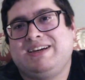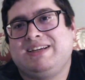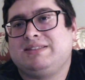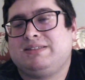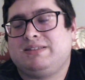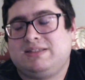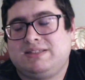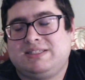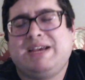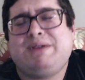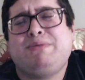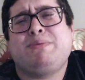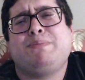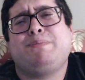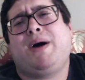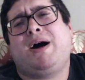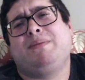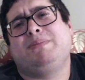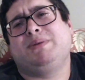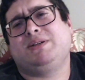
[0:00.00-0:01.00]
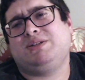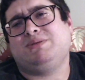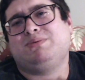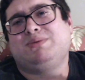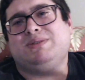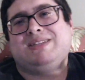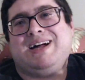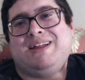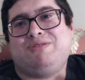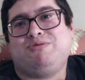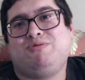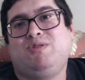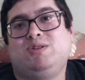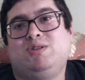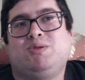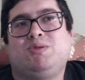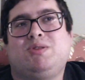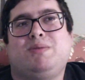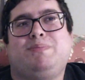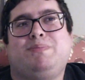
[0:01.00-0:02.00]
It's same with Bobbie; she was not thrilled
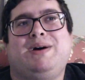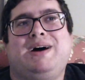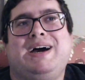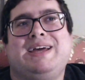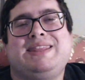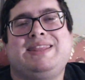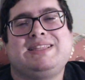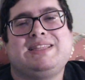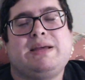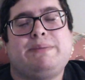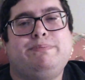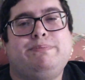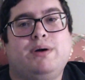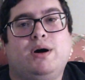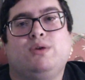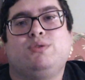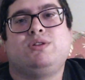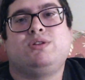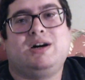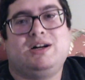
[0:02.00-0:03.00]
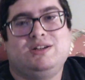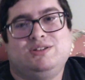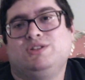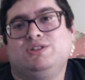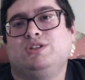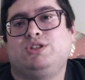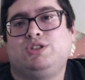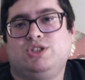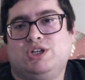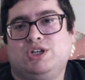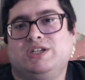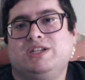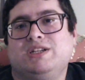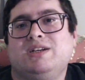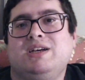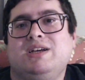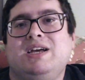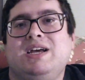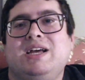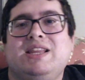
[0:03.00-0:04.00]
with it, but I think they both understood
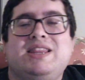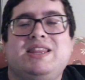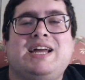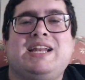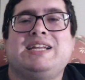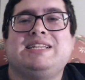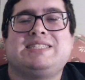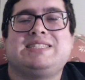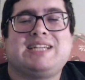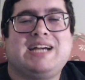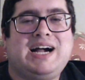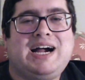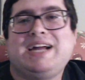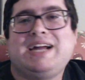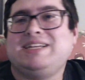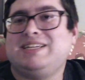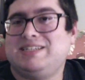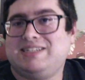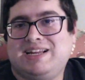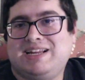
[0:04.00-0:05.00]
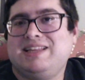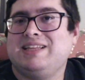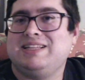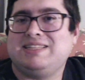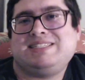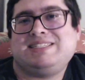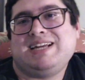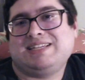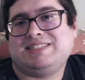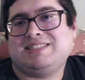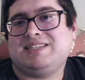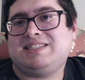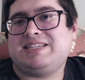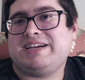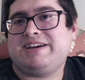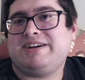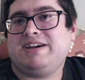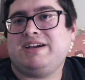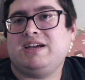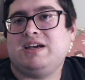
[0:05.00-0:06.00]
that it's kind of it's
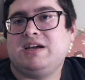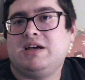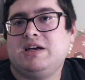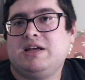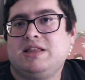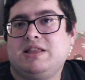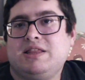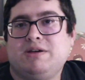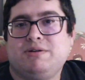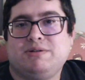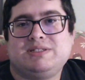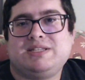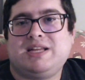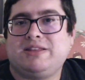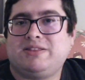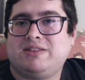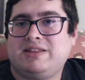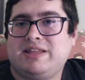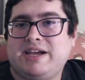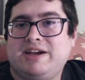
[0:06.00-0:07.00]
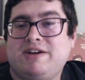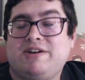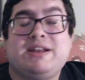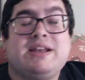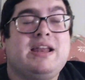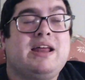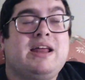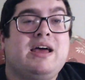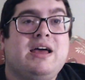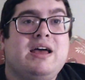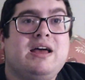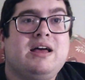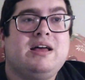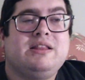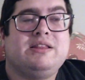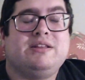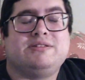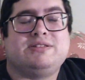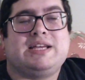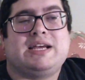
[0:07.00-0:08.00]
necessary. There was nothing there, and
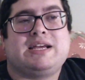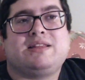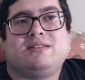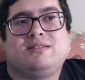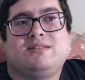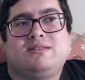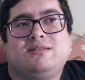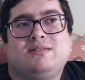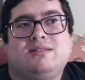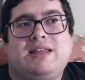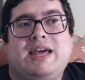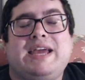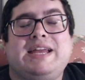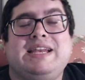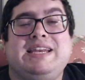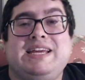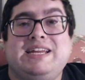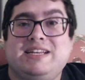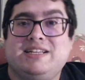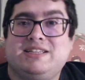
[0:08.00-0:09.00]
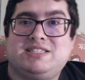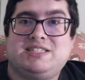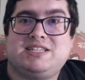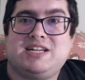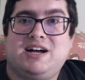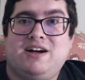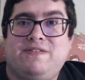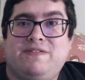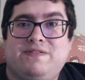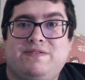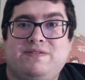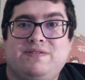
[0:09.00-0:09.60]
there was like they needed stuff.